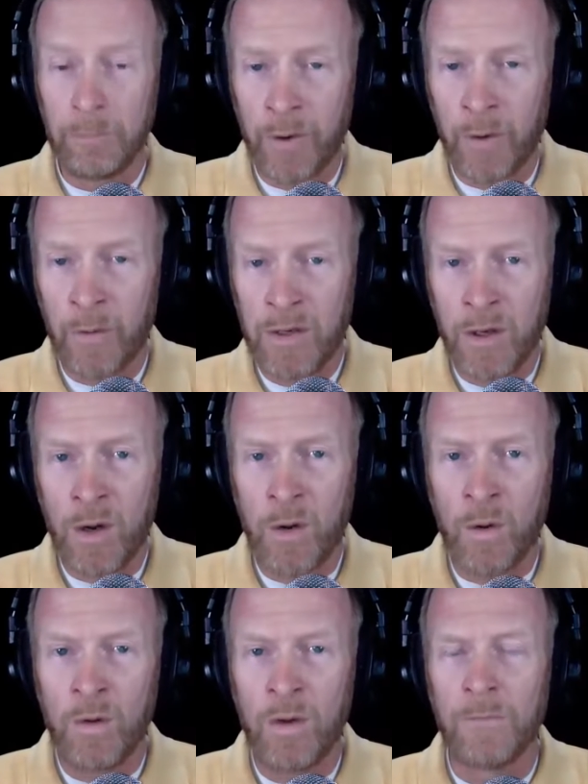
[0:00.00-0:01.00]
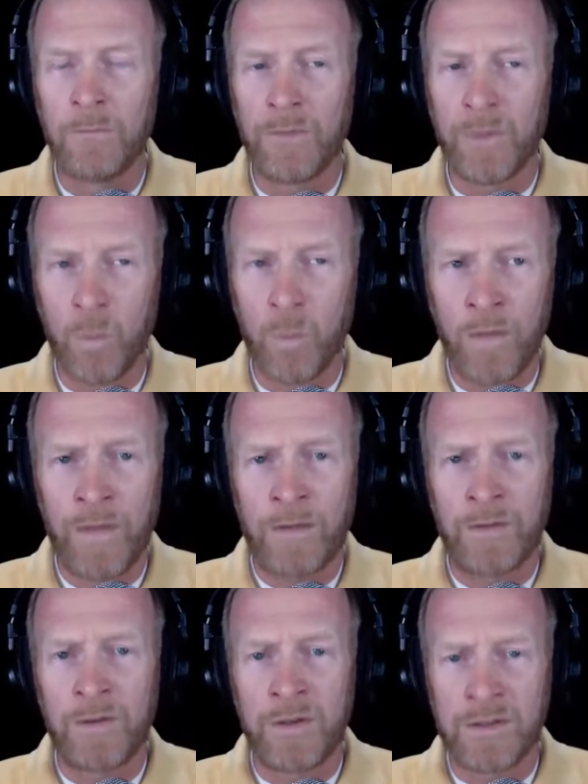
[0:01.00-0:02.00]
But we know the
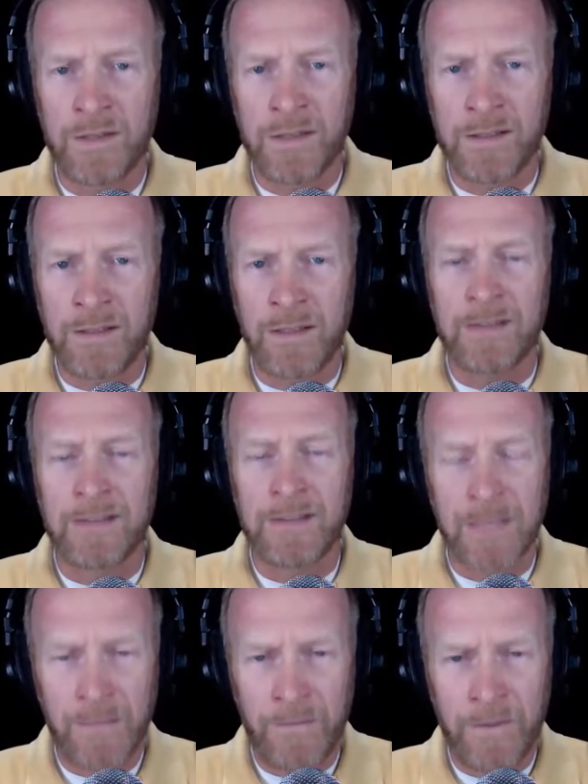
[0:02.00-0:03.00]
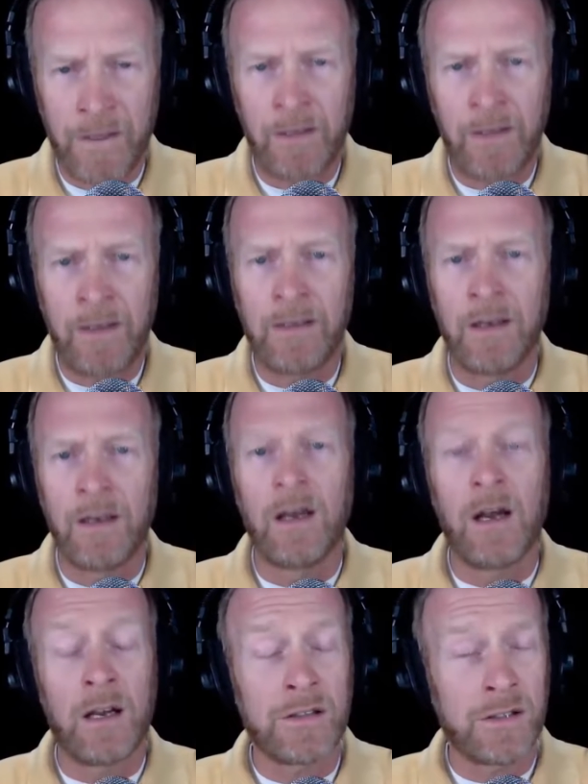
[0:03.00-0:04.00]
1,260 is definitely
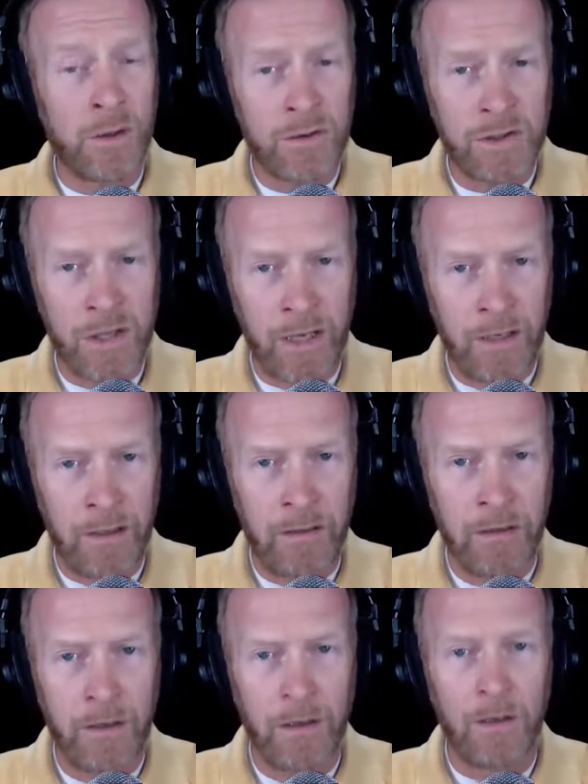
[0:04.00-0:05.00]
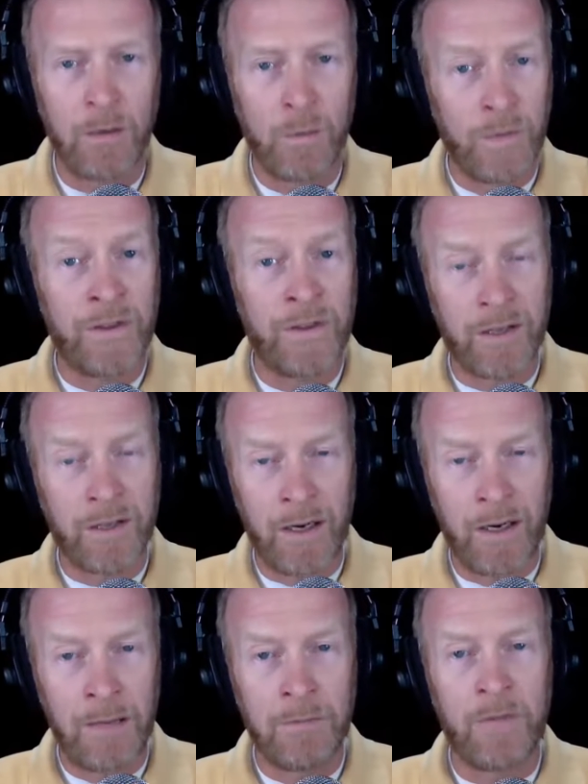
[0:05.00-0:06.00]
associated with the
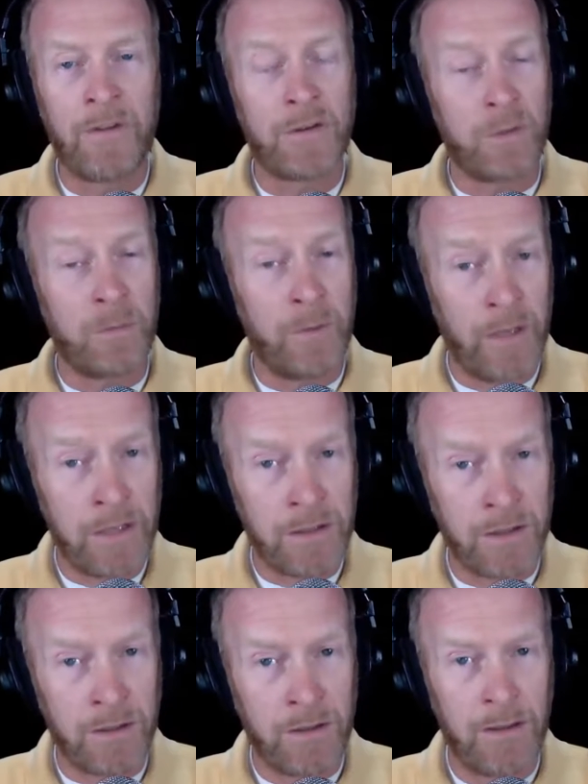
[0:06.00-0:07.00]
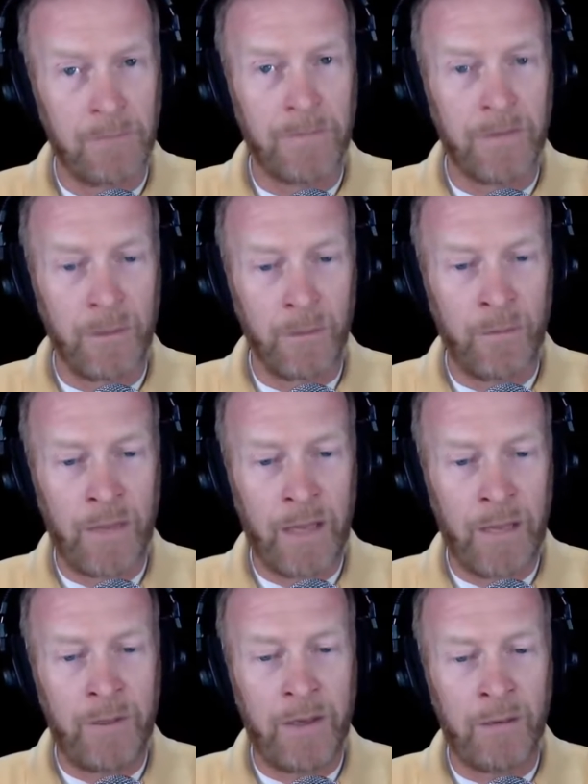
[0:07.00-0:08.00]
time of the tribulation.
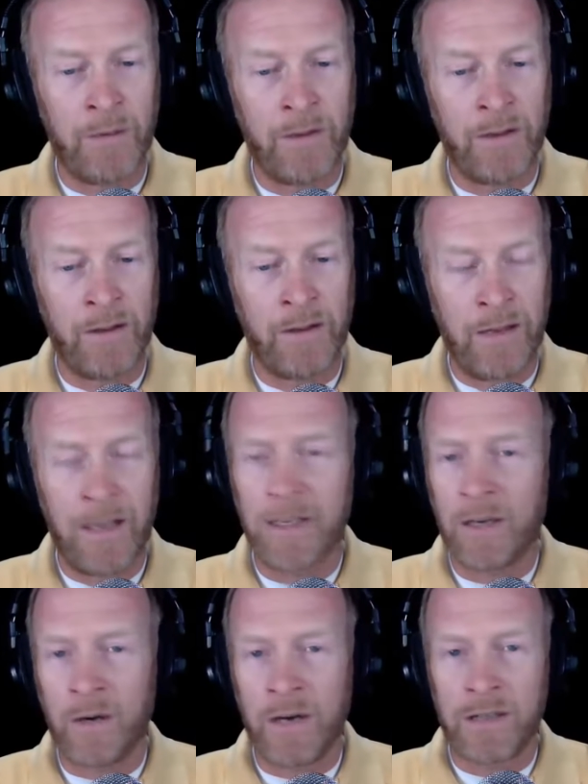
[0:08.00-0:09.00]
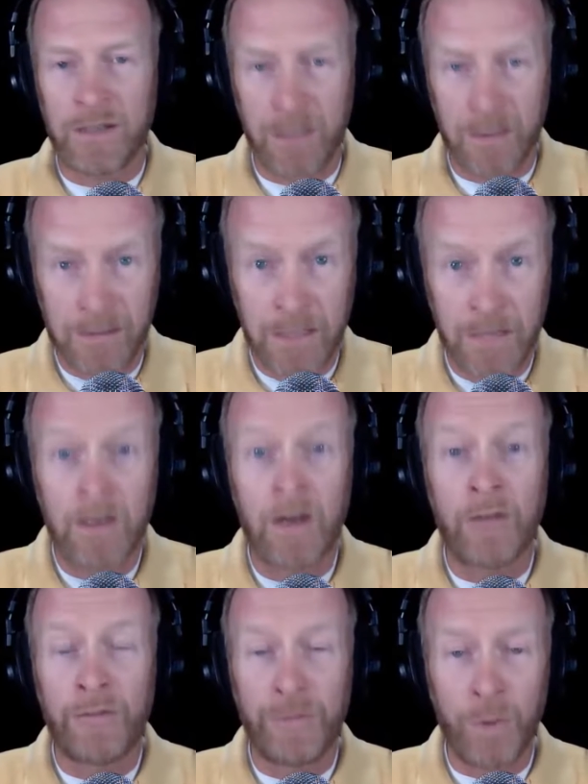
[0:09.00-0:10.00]
That being when the Antichrist is given
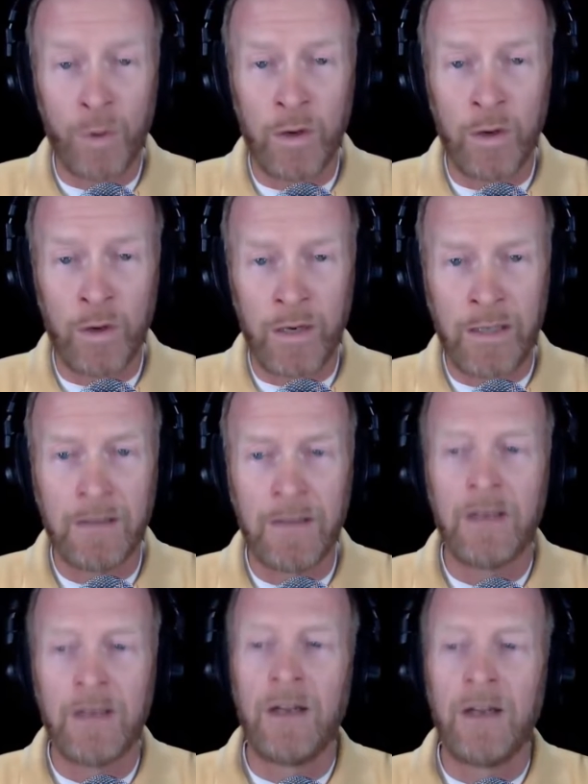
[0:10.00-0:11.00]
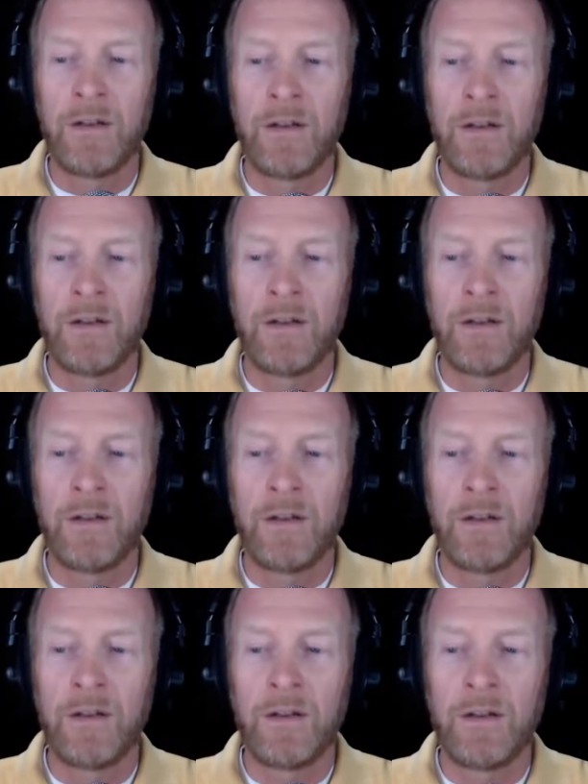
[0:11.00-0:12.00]
authority to
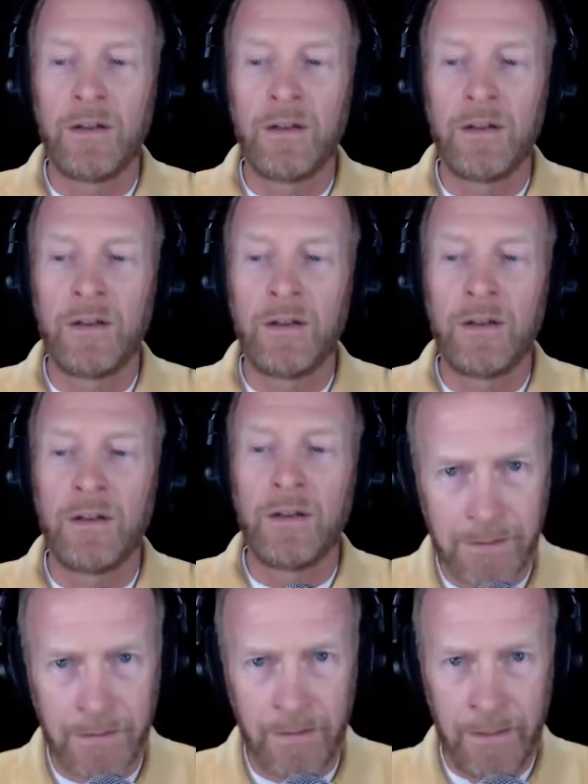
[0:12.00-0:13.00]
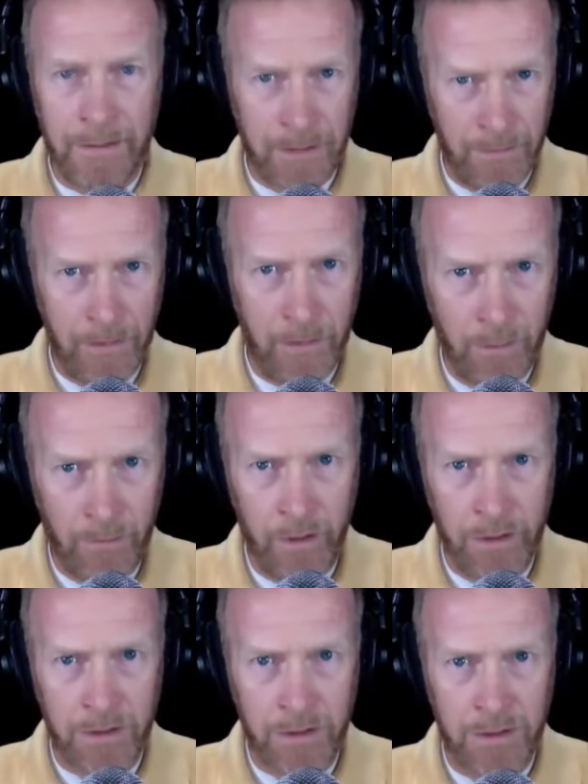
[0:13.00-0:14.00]
conquer the saints. And that's given in
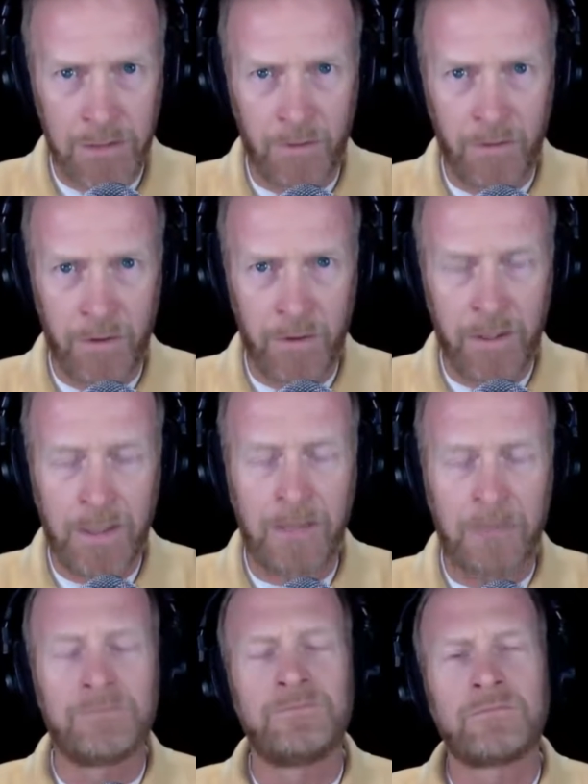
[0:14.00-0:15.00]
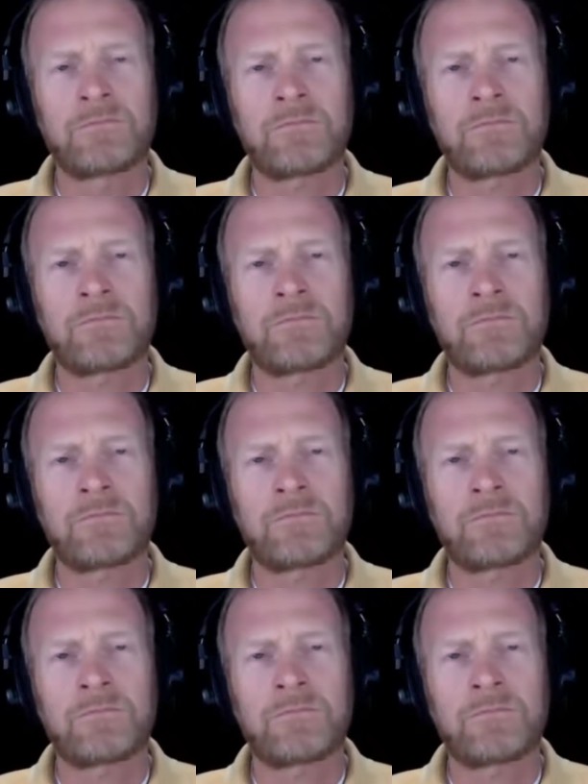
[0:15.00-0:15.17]
Revelation chapter 13.